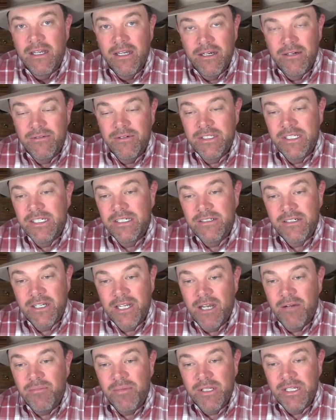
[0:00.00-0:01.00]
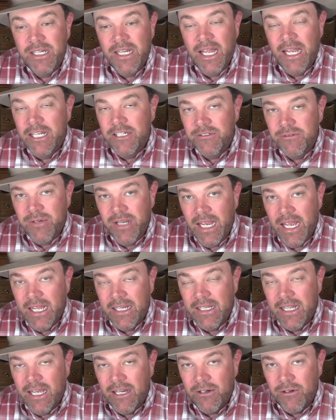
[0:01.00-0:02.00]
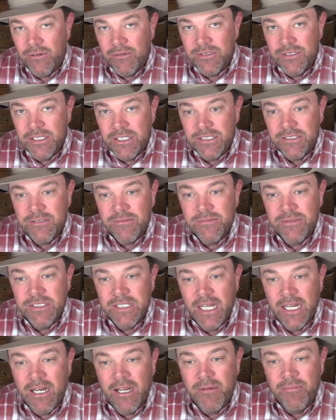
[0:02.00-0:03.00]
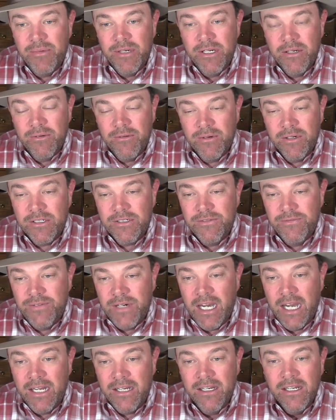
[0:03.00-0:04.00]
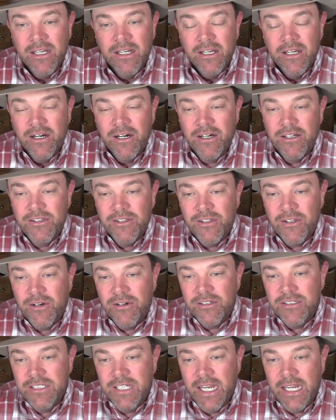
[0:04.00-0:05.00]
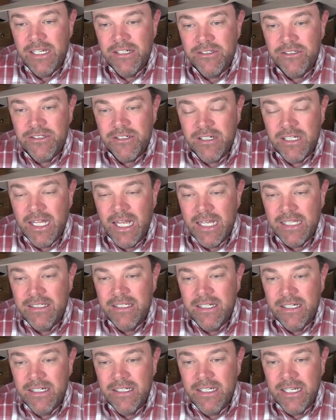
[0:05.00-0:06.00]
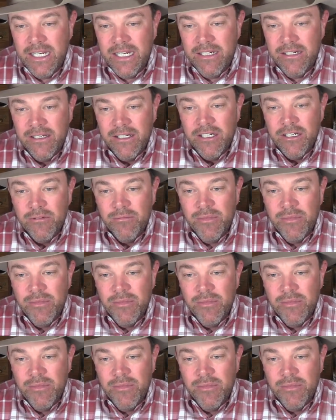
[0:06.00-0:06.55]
Within a couple of days, we had that whole system set up and it worked fine on Thursday, and sure glad that it did.